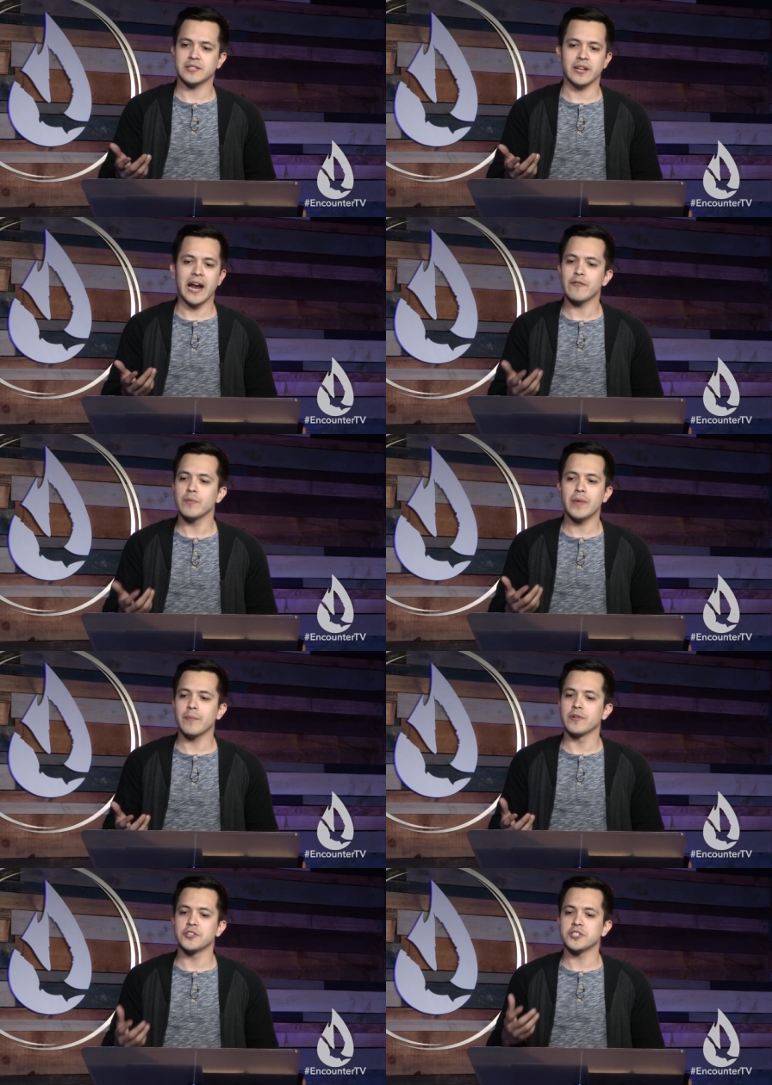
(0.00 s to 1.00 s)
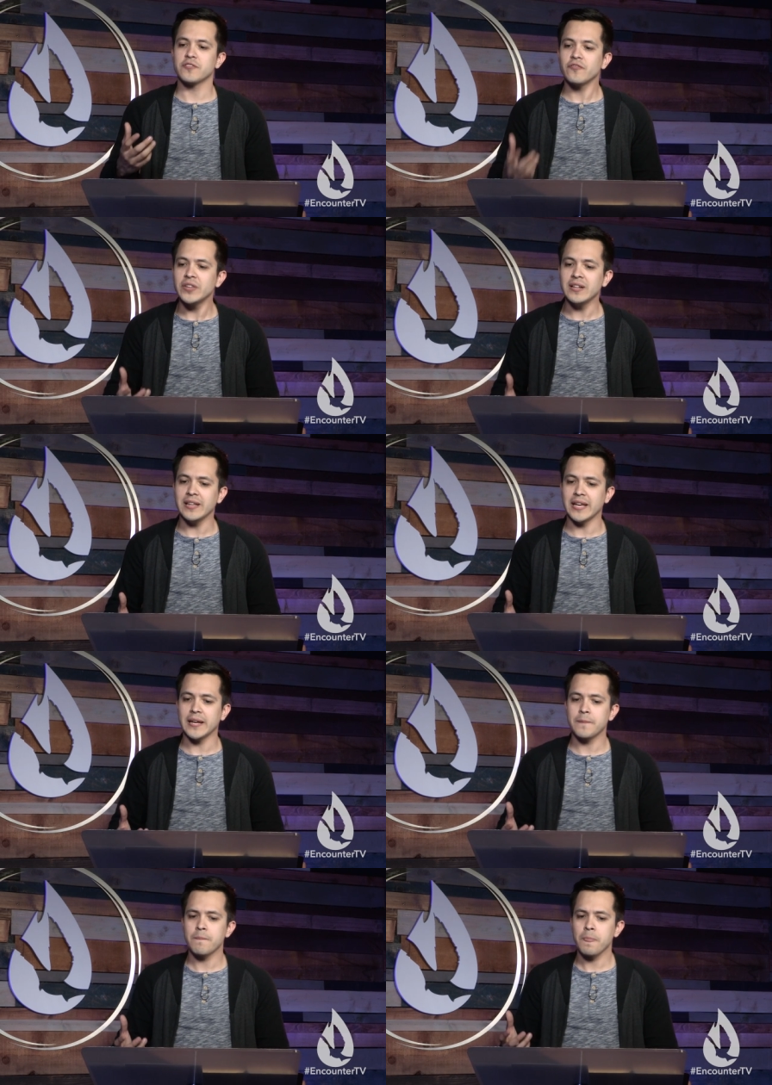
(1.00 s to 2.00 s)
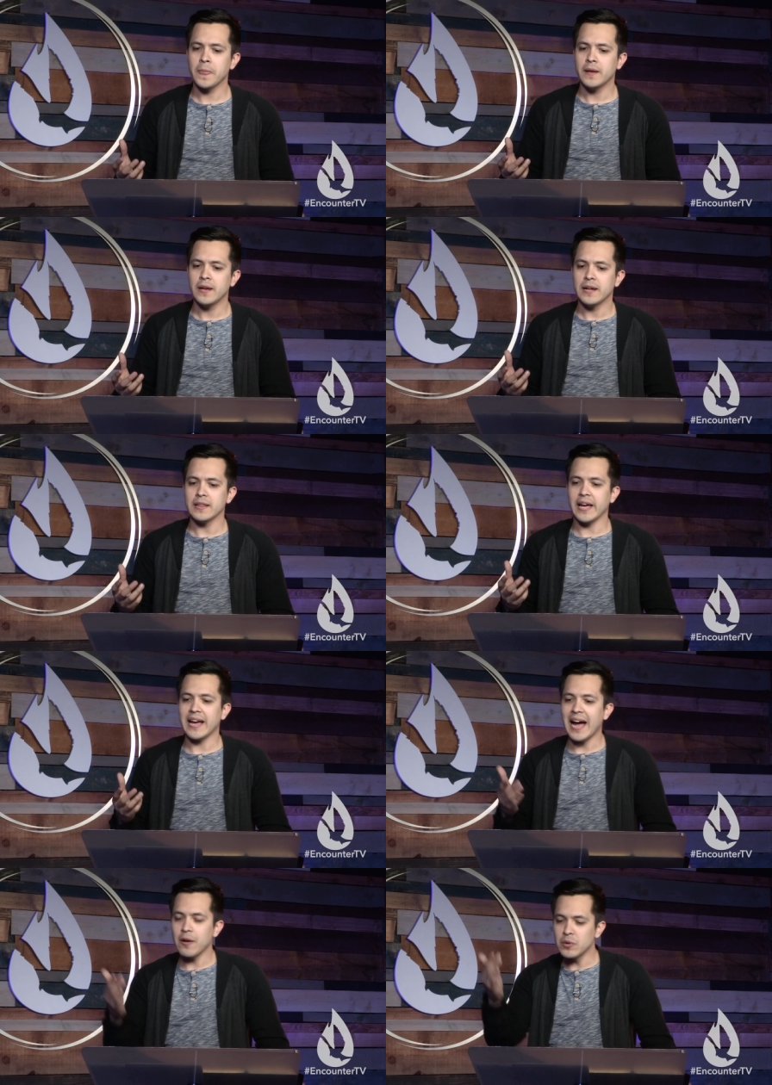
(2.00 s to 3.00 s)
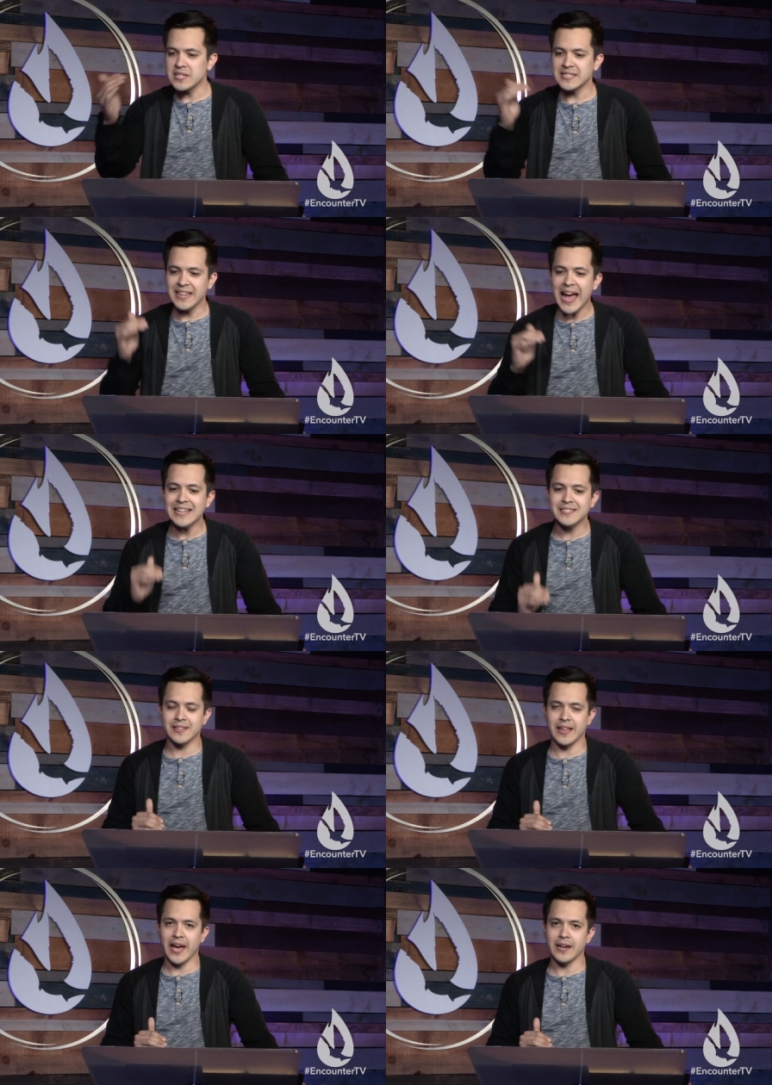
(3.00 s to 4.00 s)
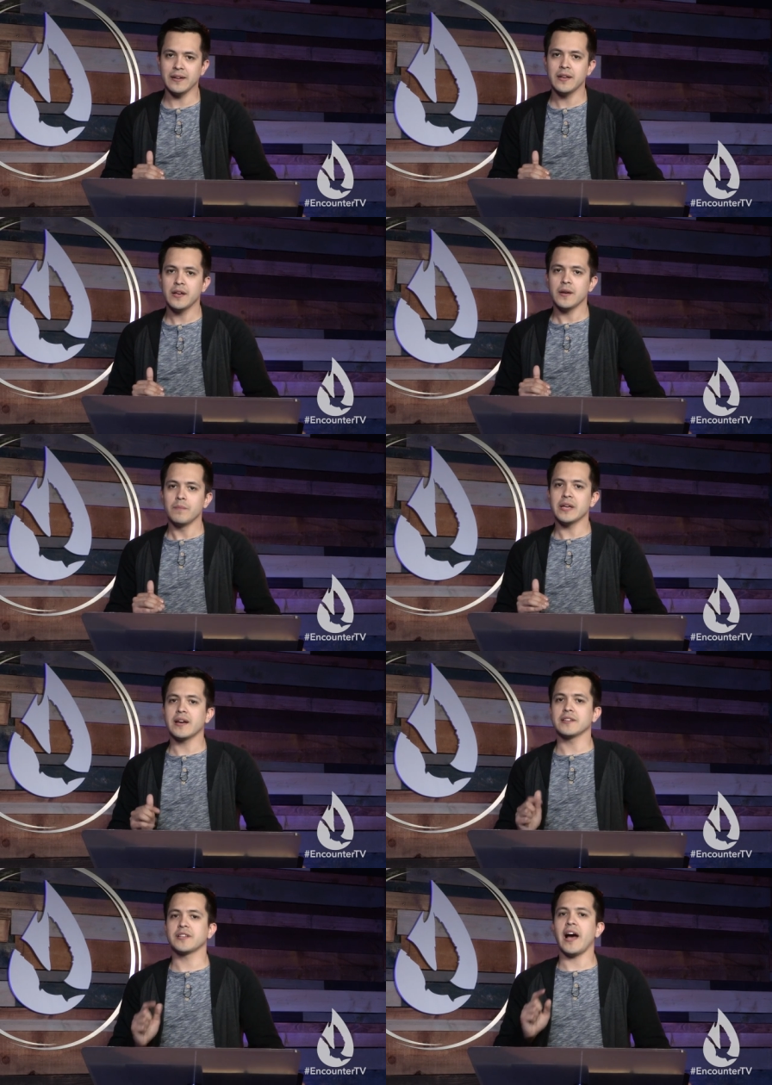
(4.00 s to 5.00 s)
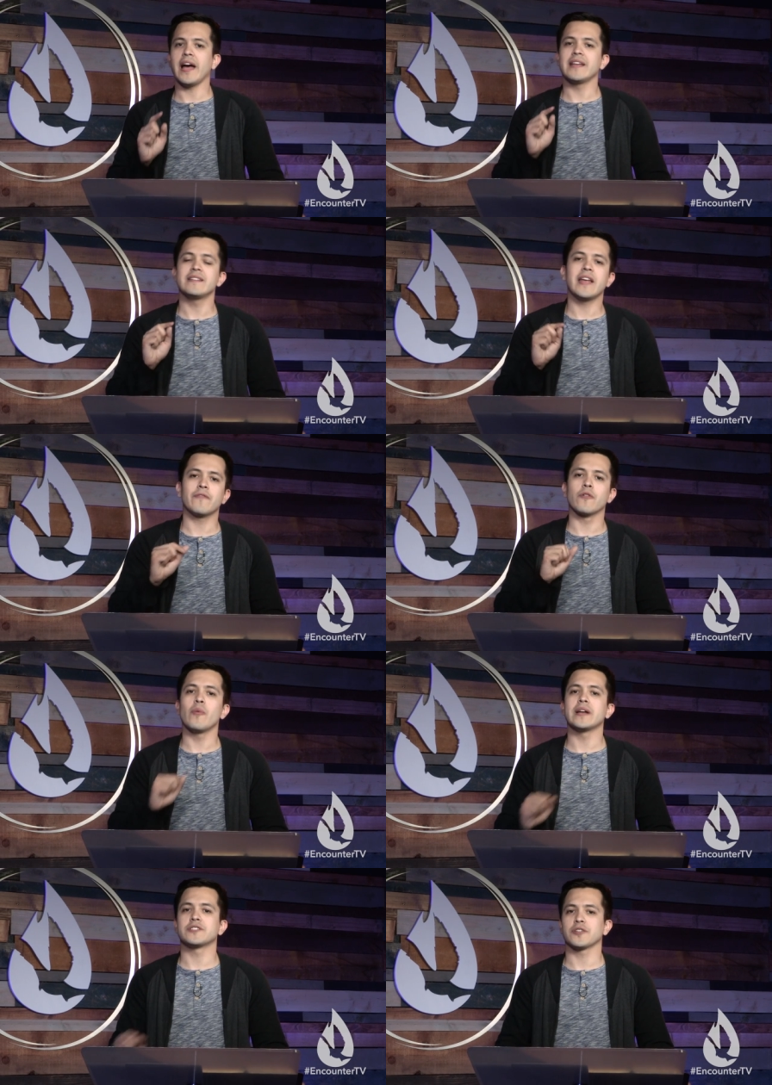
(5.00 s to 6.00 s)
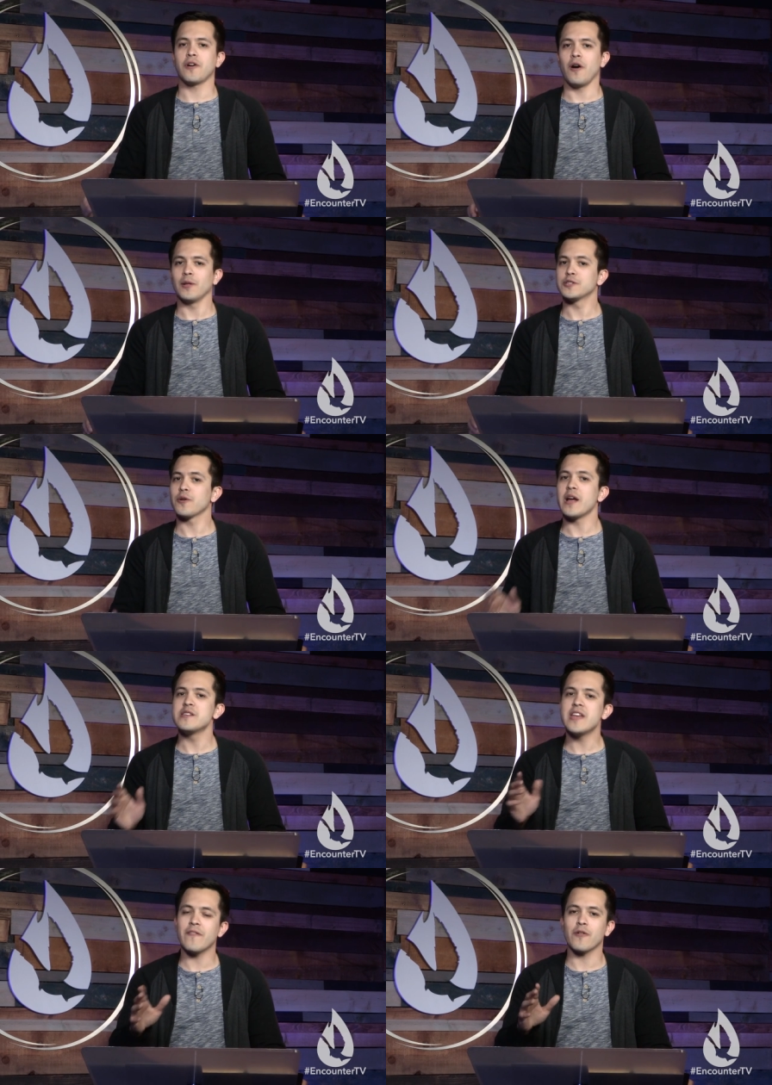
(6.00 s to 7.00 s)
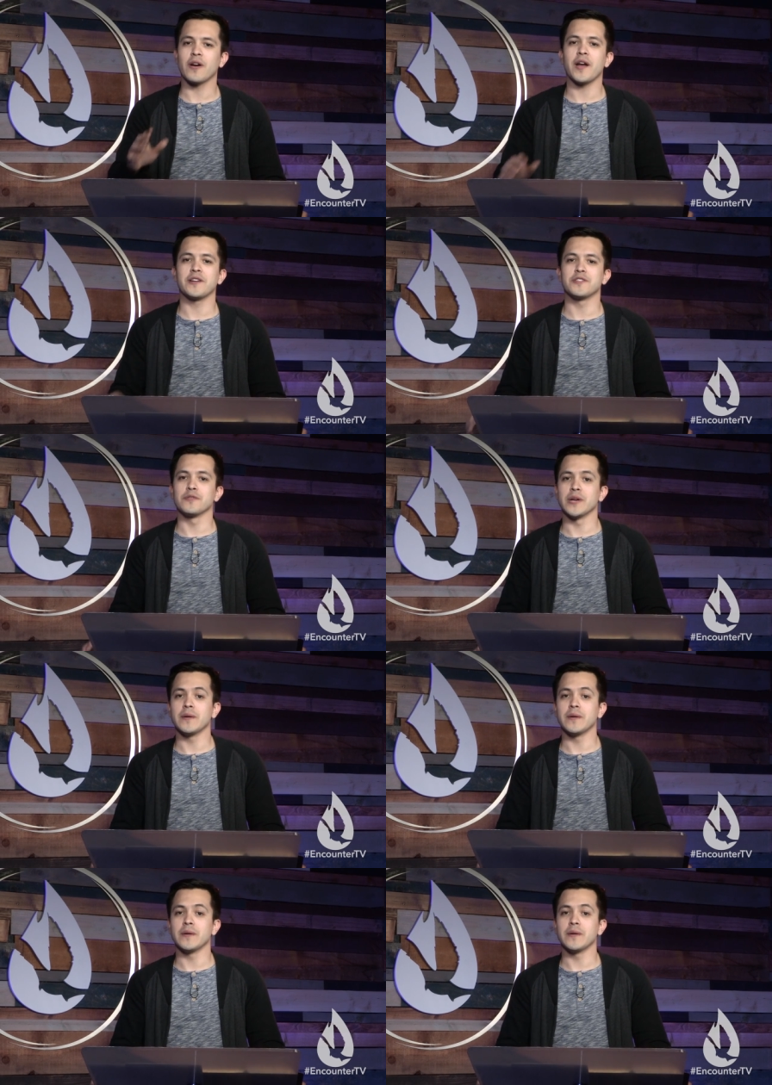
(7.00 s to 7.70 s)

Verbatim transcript: And I remember just feeling like I was less than because I never went to college or I never got a degree.